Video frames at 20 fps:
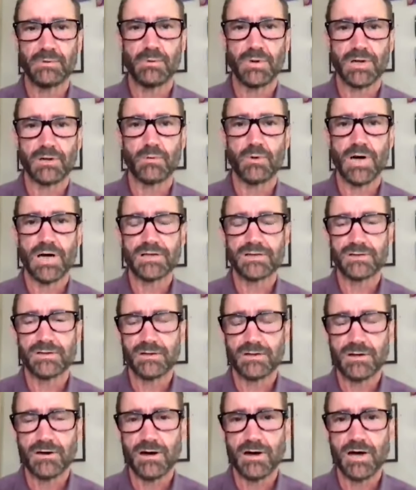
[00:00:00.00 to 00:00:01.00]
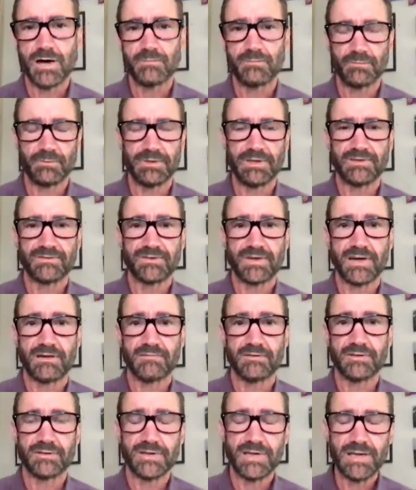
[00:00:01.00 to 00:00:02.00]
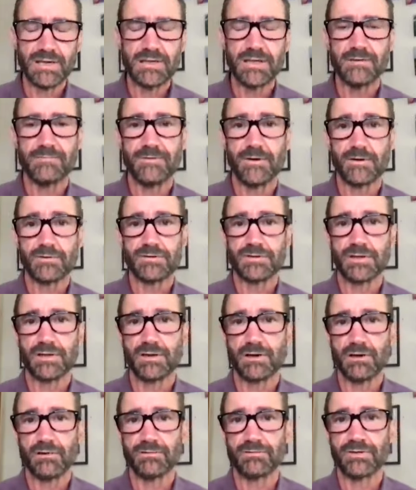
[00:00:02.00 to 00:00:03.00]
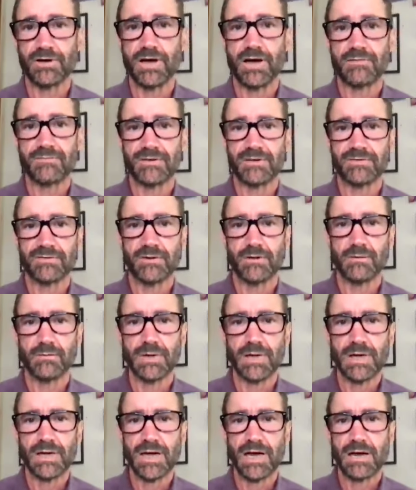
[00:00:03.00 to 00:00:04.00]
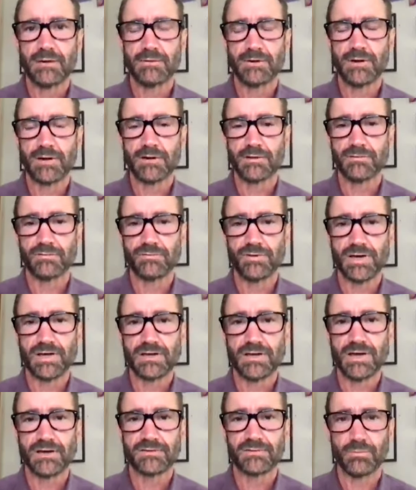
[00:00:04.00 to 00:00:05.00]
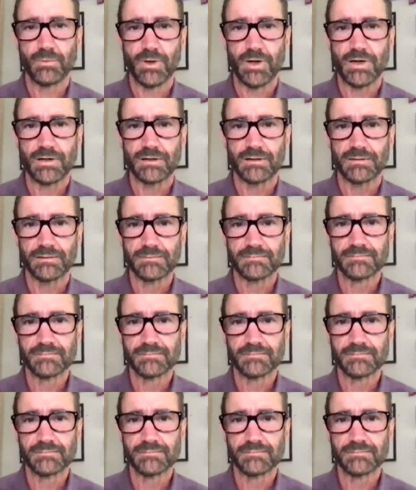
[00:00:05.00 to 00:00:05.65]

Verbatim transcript: You want to watch your carbs. We discover your kidney function goes off. And so I would argue drink lots of water.